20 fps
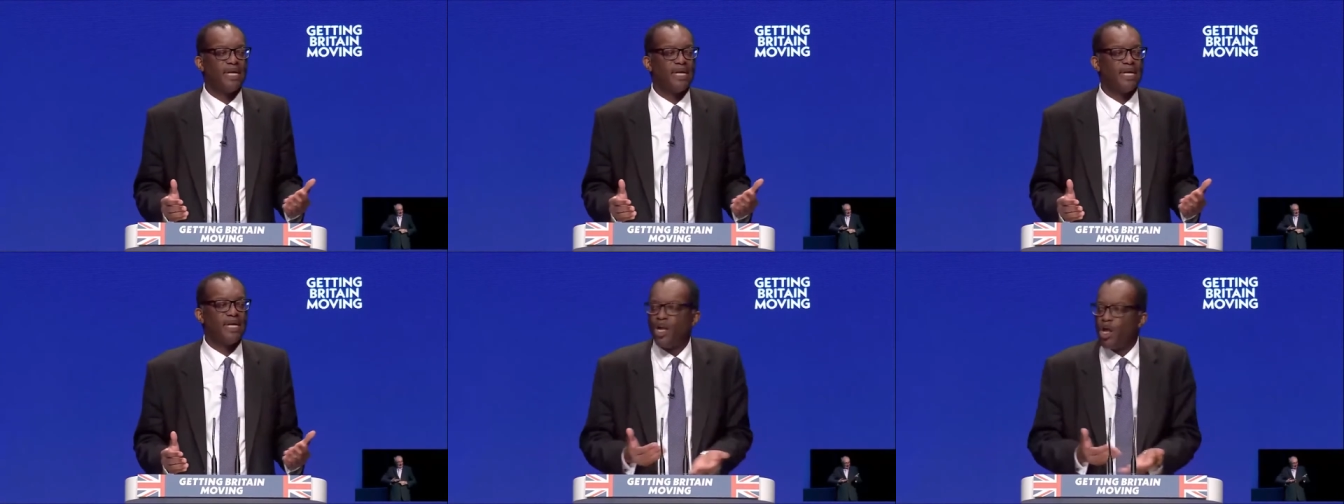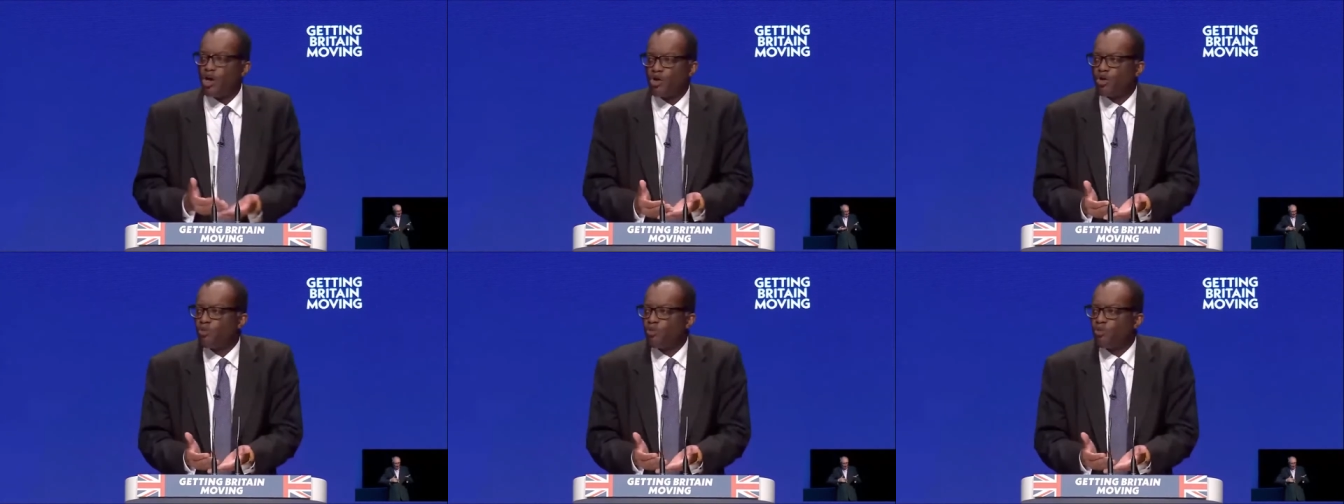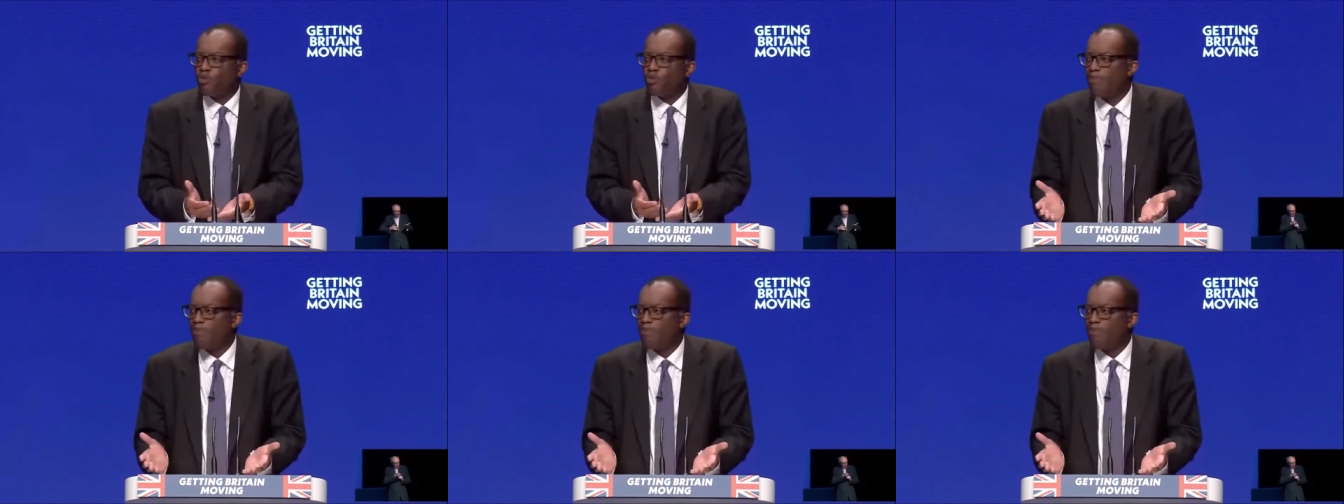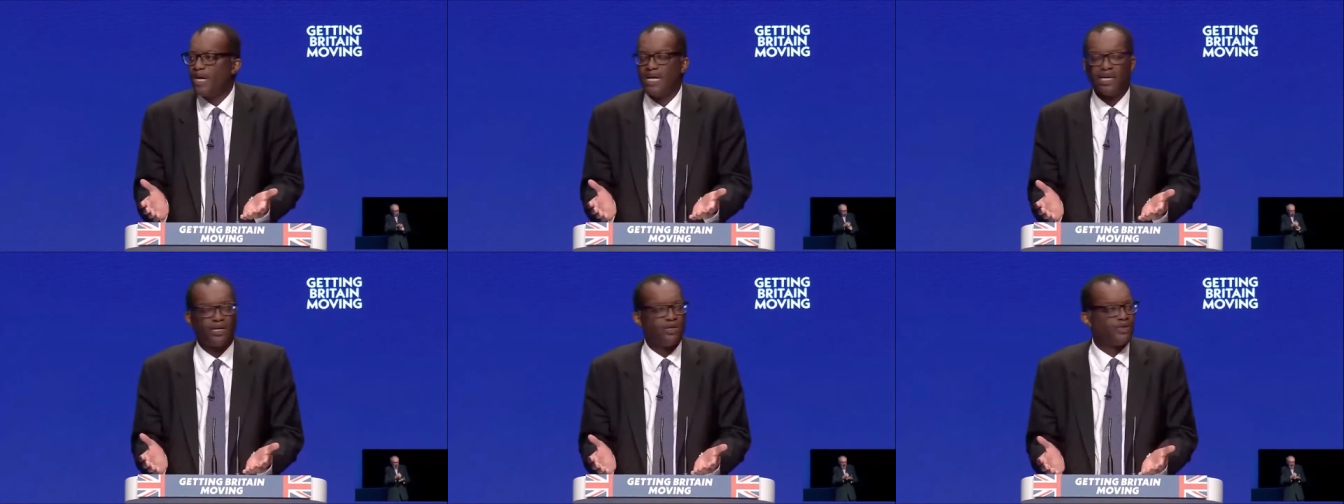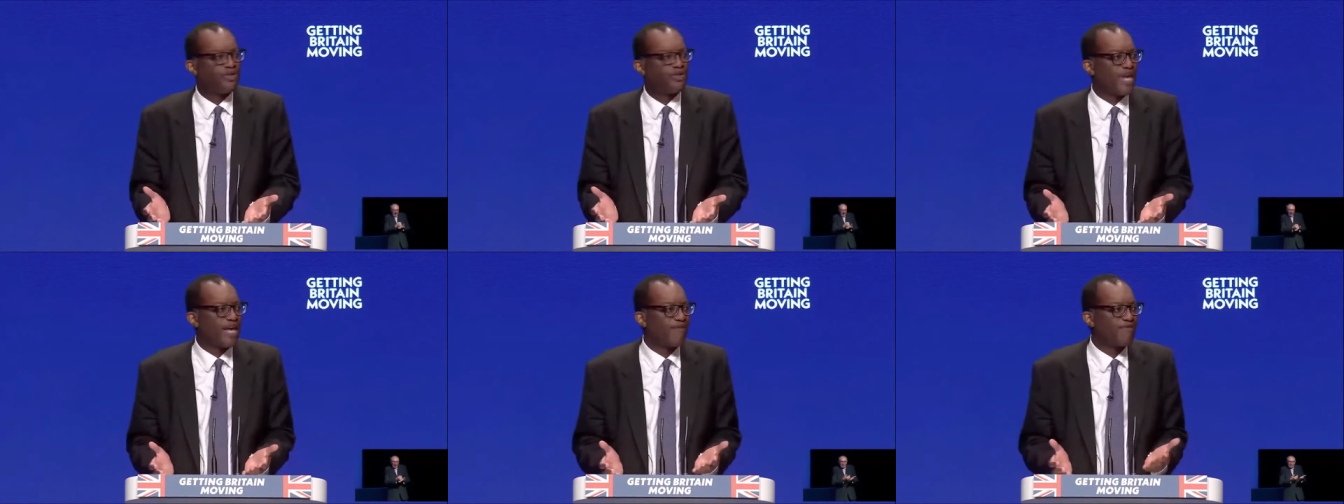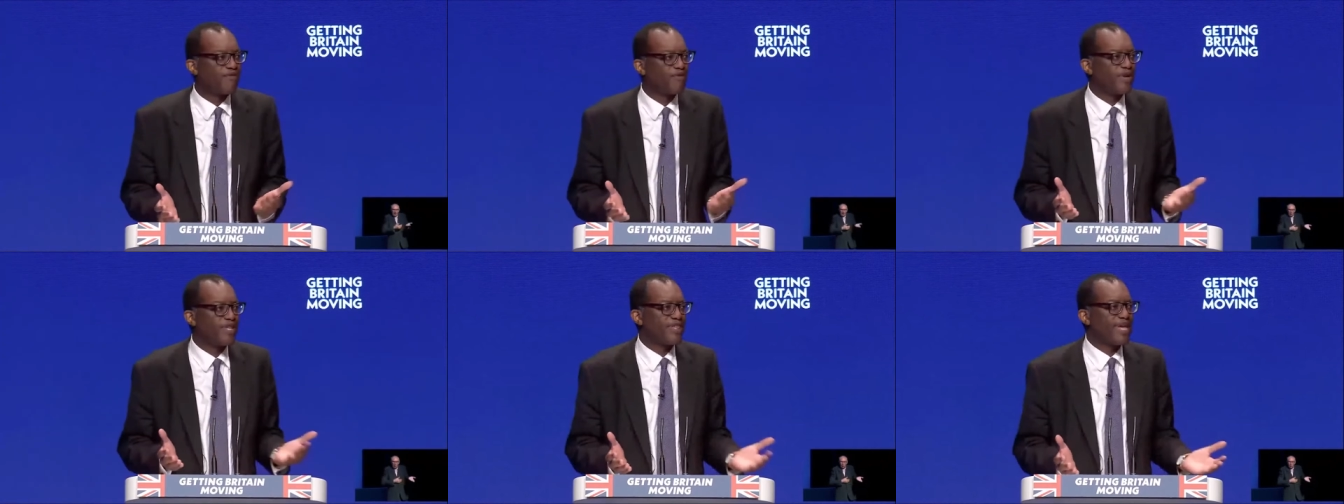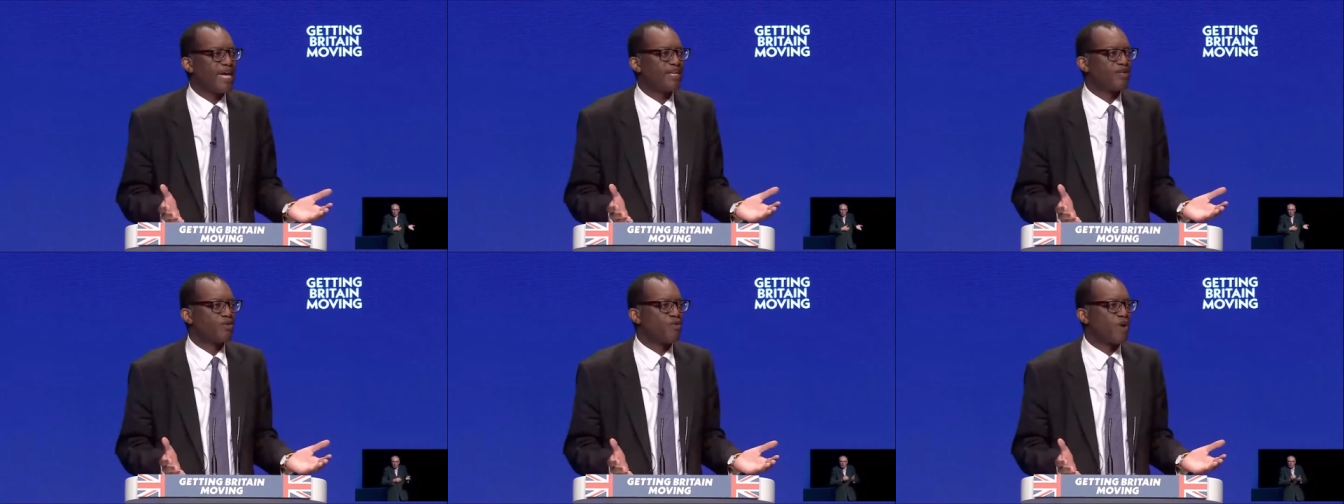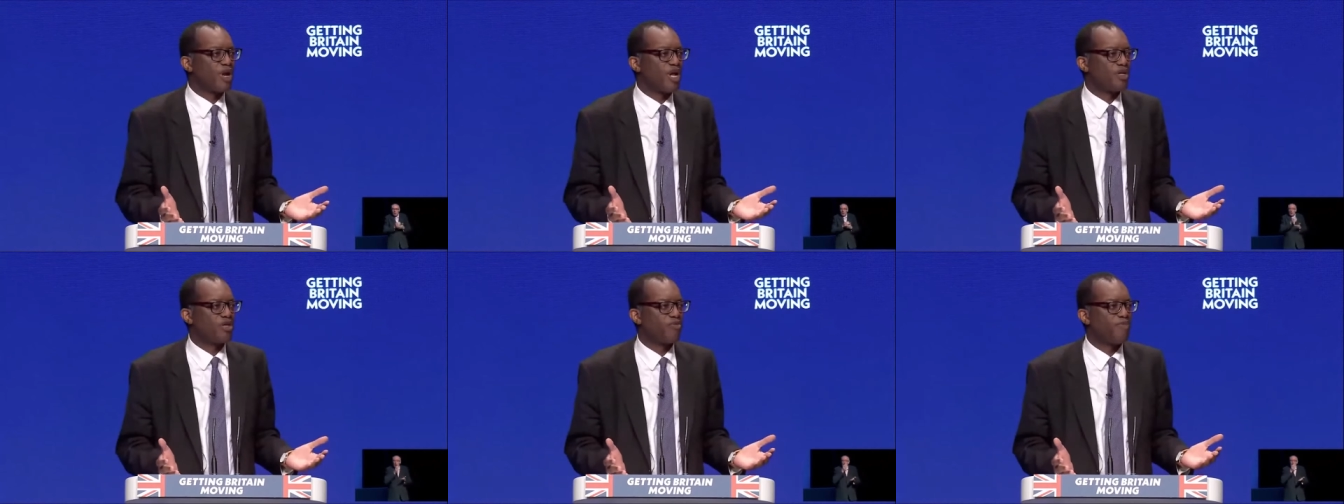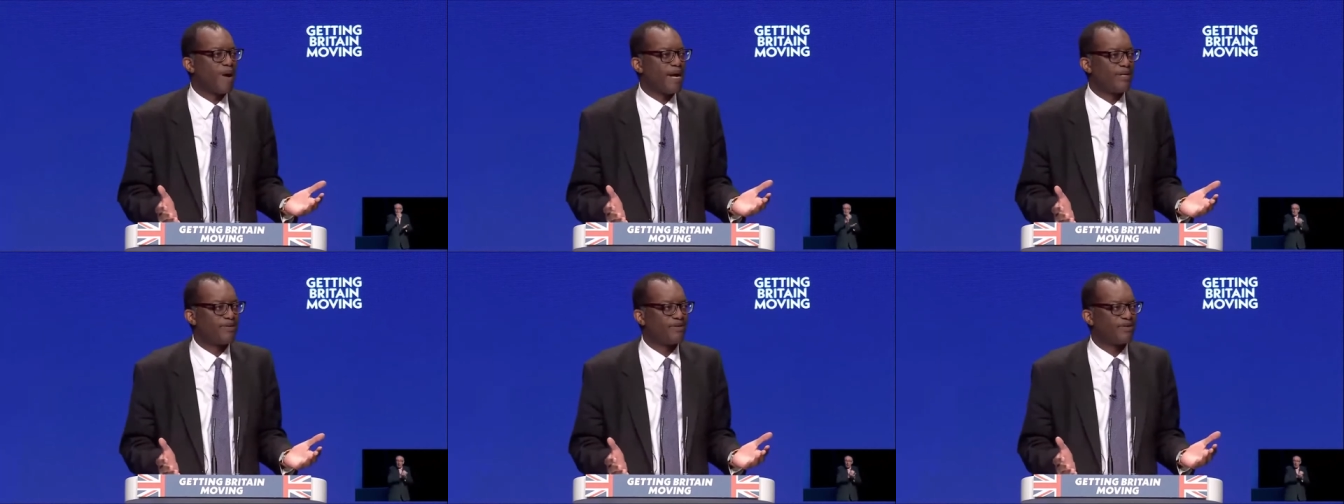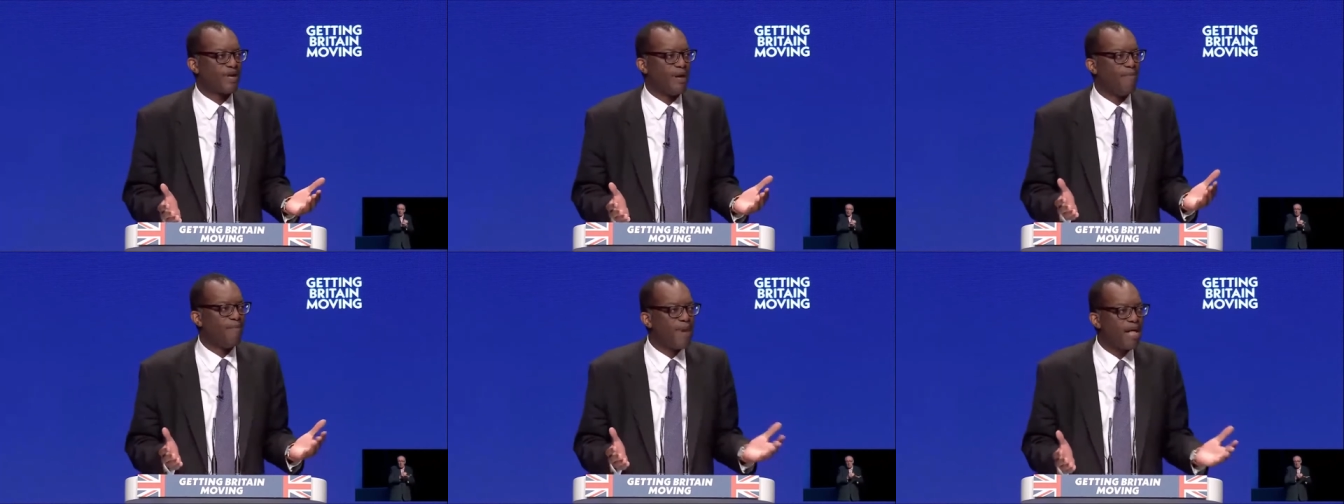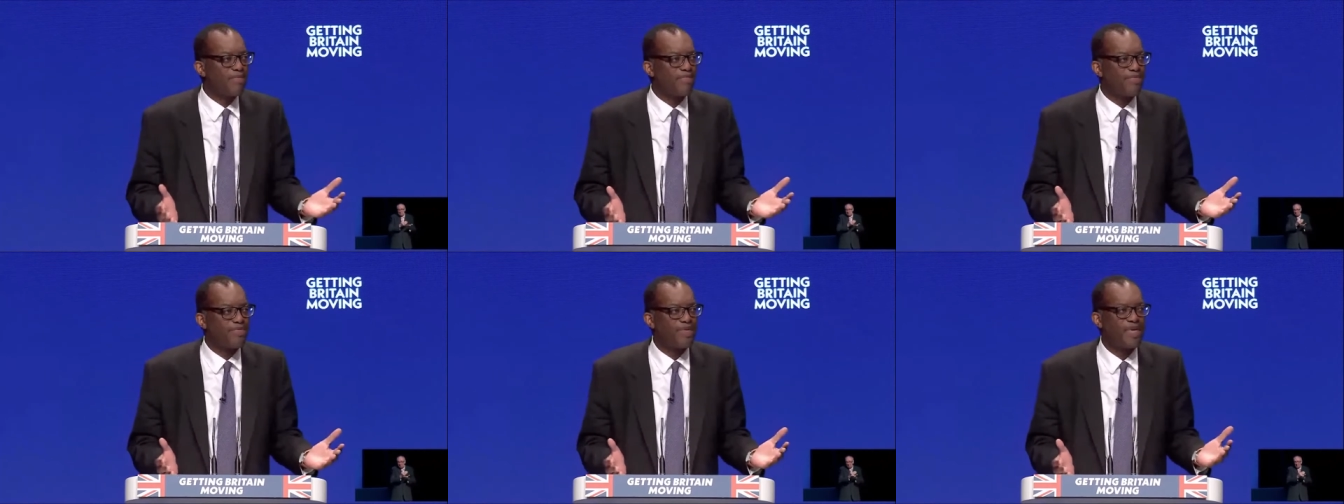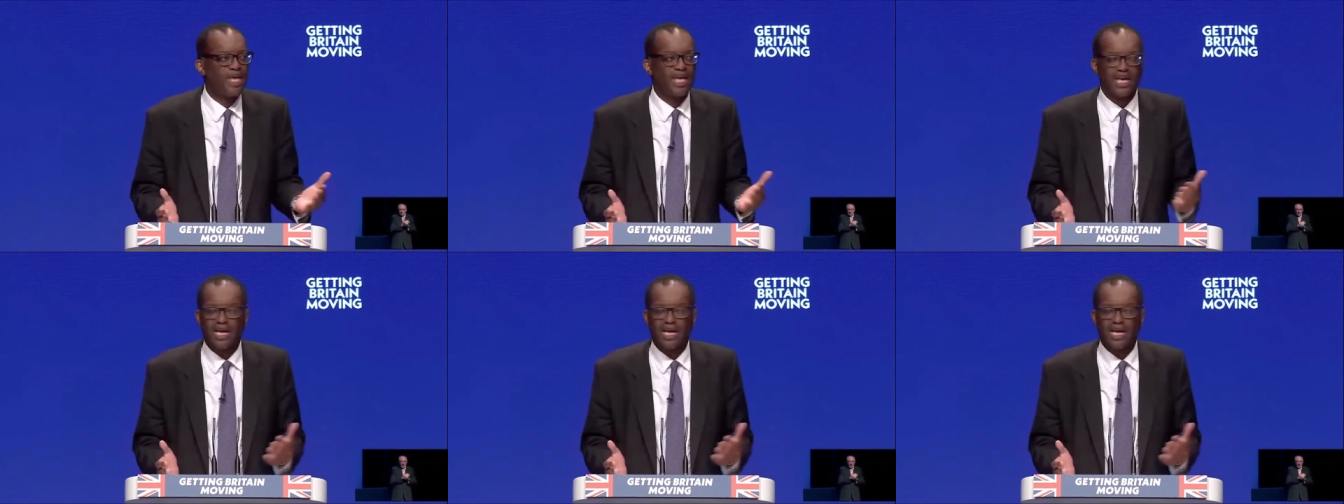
A local pub could save three thousand one hundred pounds a month,